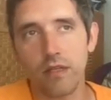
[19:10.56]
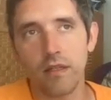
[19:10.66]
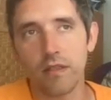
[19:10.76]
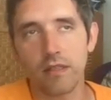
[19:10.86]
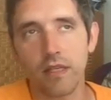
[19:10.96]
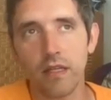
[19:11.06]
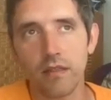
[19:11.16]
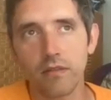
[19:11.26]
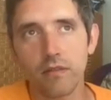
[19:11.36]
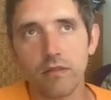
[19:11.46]
in the
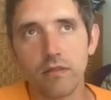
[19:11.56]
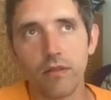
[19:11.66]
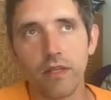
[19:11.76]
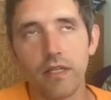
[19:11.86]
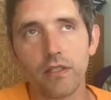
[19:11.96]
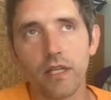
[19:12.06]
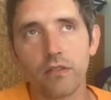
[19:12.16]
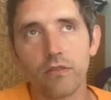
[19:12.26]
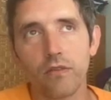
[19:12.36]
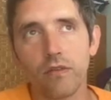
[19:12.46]
settings so that it
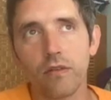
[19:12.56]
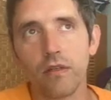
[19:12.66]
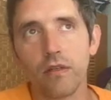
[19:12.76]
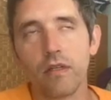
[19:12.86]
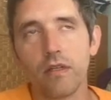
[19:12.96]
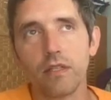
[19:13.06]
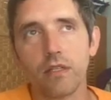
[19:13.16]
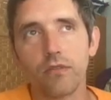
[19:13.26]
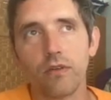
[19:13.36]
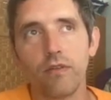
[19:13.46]
checks for
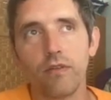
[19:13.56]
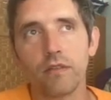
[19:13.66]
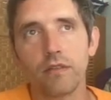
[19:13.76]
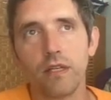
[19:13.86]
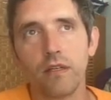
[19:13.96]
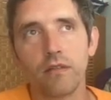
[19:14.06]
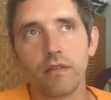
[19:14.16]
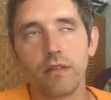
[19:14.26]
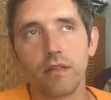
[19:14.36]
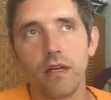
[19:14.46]
events there,
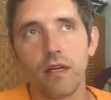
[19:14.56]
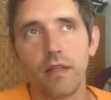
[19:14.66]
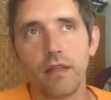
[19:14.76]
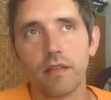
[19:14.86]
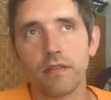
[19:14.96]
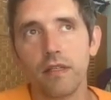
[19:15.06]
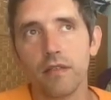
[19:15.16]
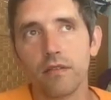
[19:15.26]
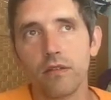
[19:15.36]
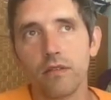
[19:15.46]
and that's
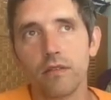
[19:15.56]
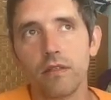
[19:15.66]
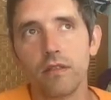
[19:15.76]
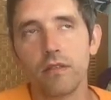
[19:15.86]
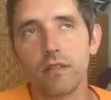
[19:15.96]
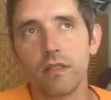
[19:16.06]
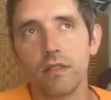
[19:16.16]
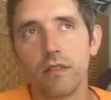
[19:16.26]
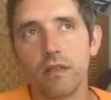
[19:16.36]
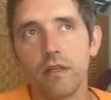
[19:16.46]
it. So it's just
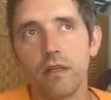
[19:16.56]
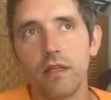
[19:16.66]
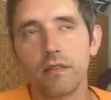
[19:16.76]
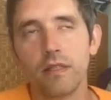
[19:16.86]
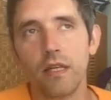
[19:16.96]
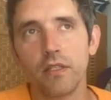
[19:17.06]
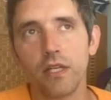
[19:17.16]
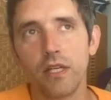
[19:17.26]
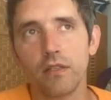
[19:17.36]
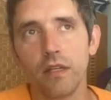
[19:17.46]
a setting
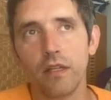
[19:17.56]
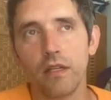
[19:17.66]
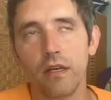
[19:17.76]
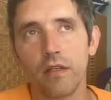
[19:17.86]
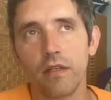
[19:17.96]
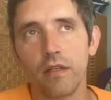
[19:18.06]
change on